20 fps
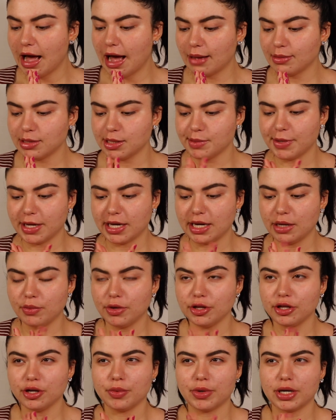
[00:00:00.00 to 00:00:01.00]
I'm debating
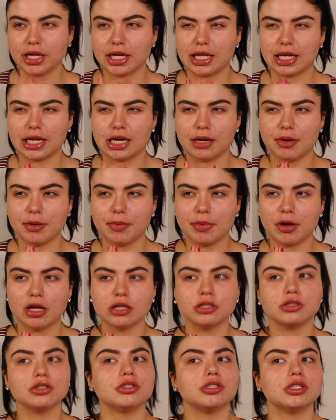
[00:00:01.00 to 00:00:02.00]
whether I want to clean up my
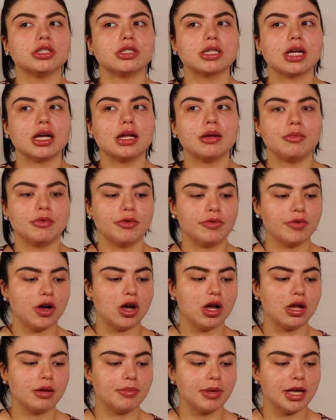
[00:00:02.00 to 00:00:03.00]
brows or just kind of move
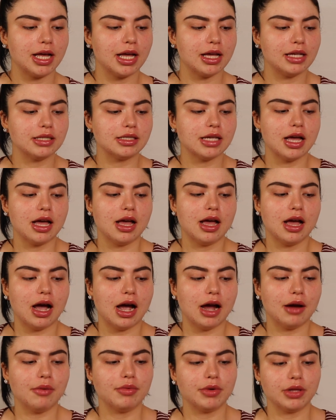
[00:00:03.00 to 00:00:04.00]
on, because
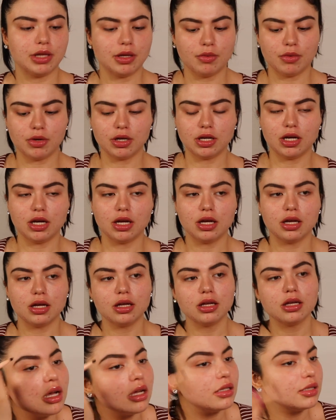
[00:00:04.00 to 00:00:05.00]
I really want to
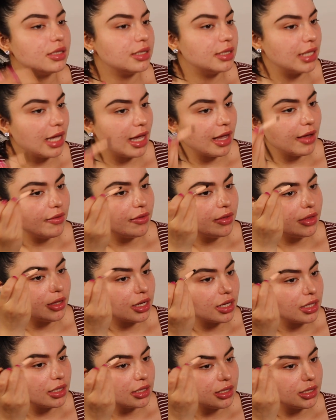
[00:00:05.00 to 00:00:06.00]
save the
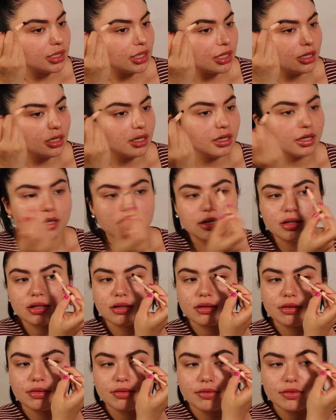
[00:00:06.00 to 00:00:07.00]
concealer,
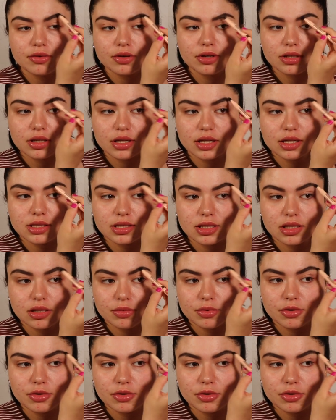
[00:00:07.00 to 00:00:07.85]
or the concealer